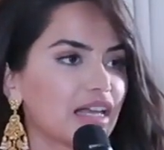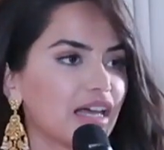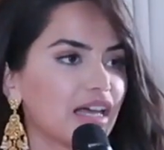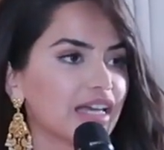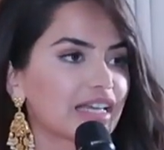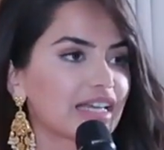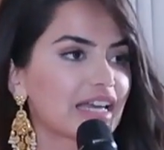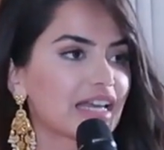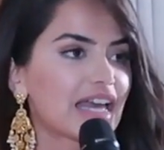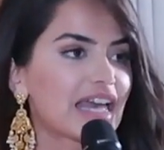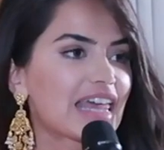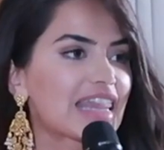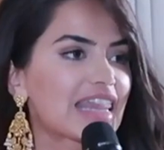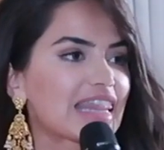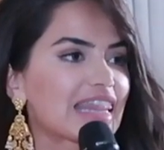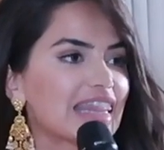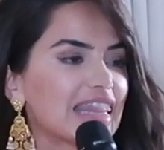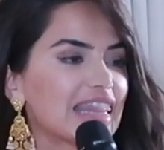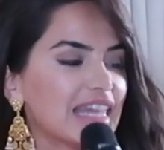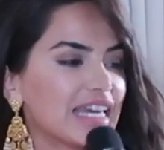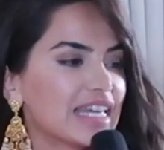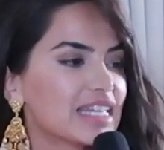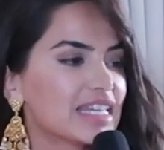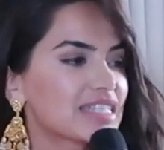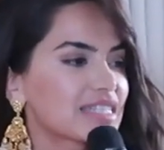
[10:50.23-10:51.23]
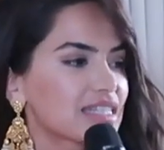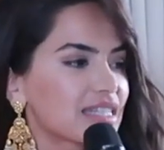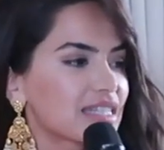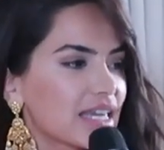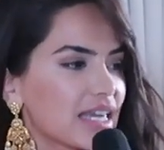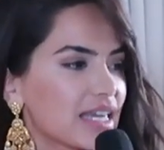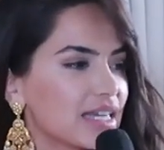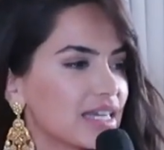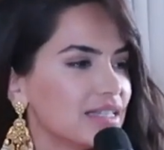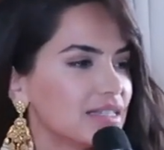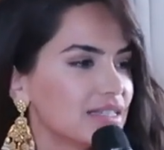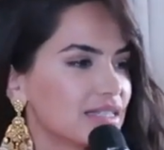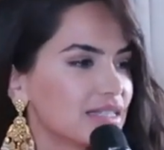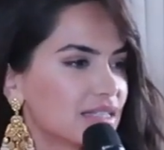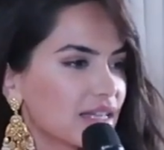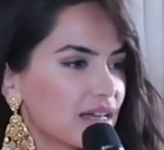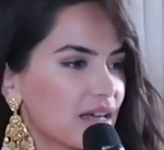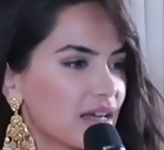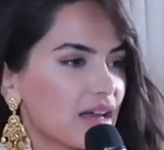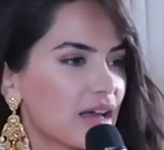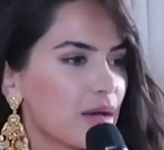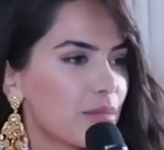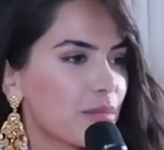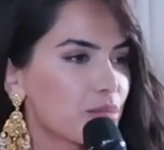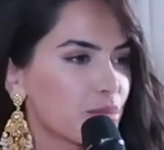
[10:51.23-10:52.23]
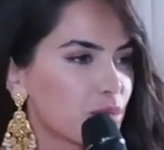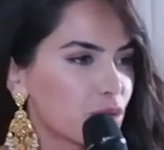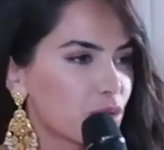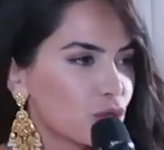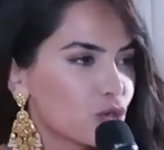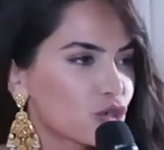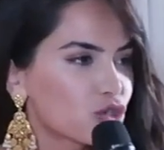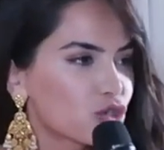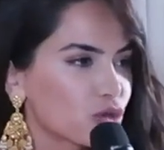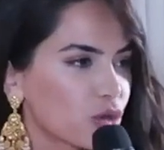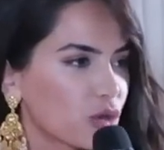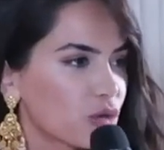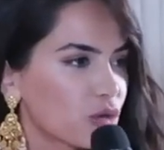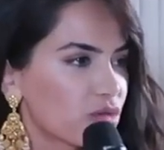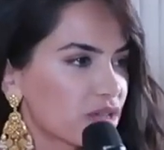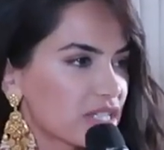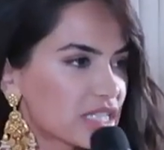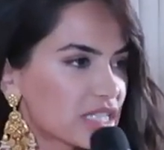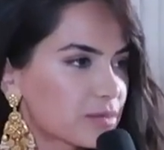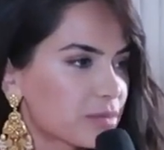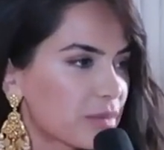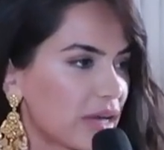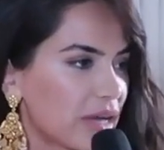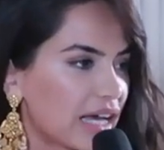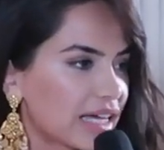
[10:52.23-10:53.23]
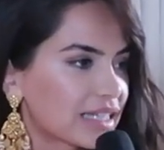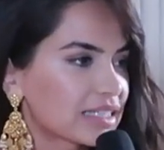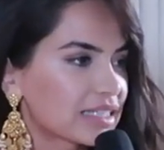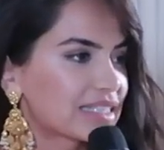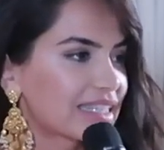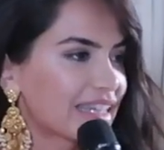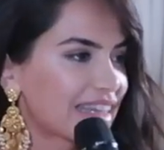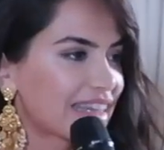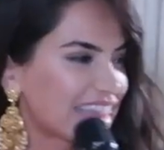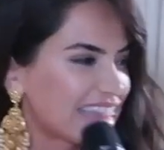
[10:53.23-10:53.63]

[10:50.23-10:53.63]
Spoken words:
like, this is mutual respect.